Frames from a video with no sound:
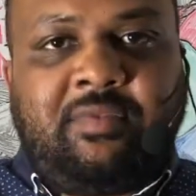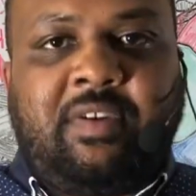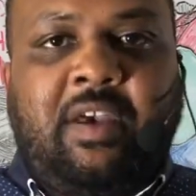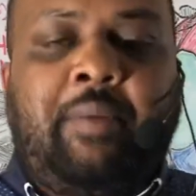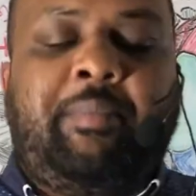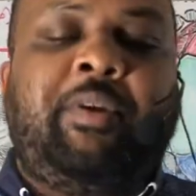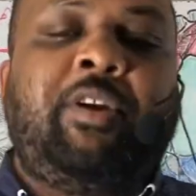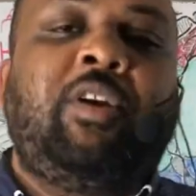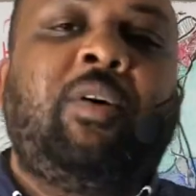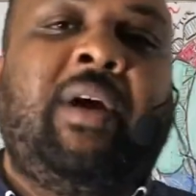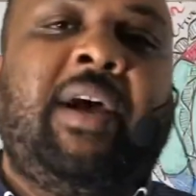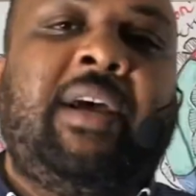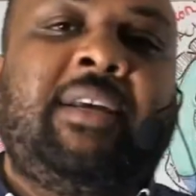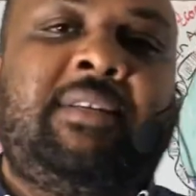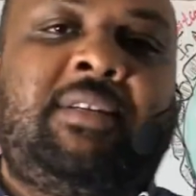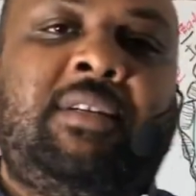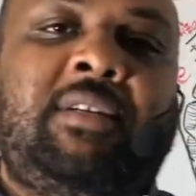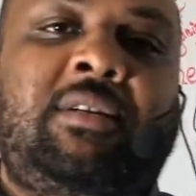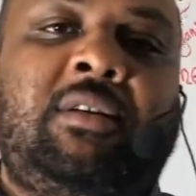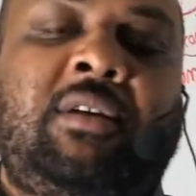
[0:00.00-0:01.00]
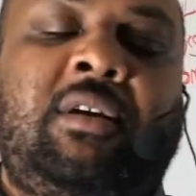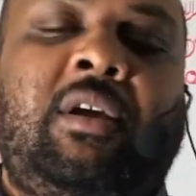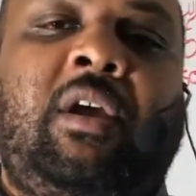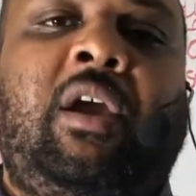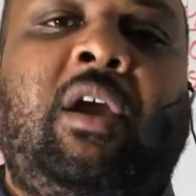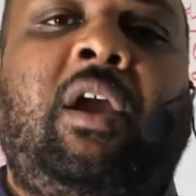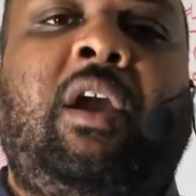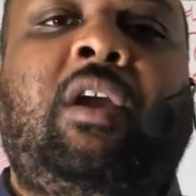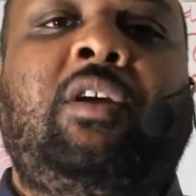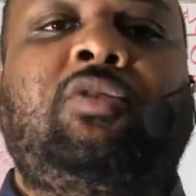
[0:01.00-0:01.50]
amino acid
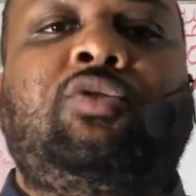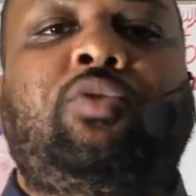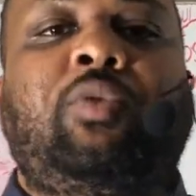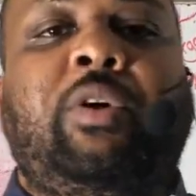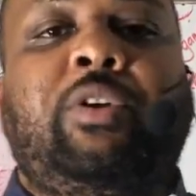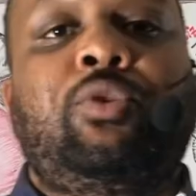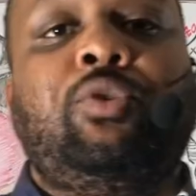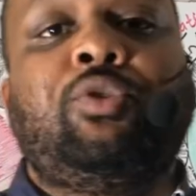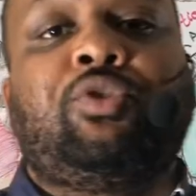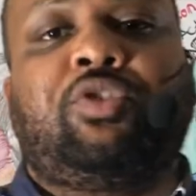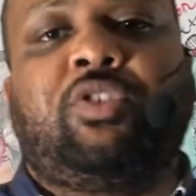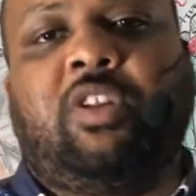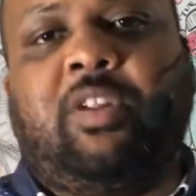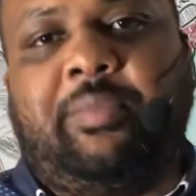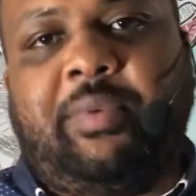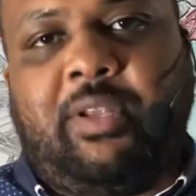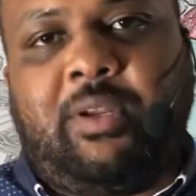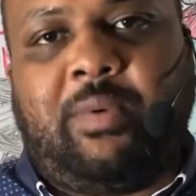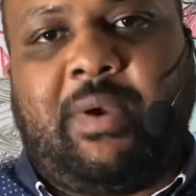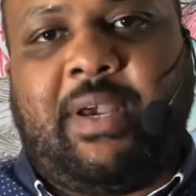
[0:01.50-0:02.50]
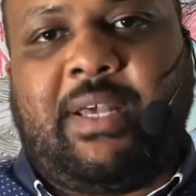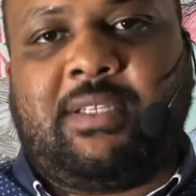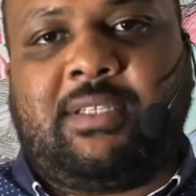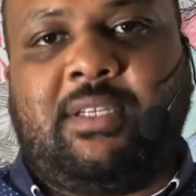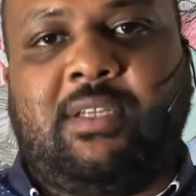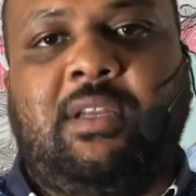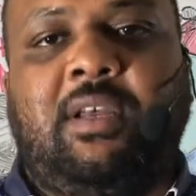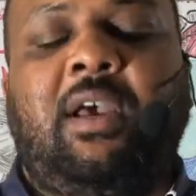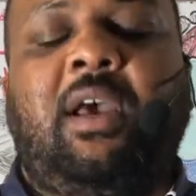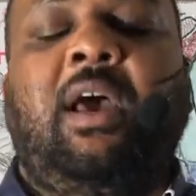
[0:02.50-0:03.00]
into a neutral amino acid.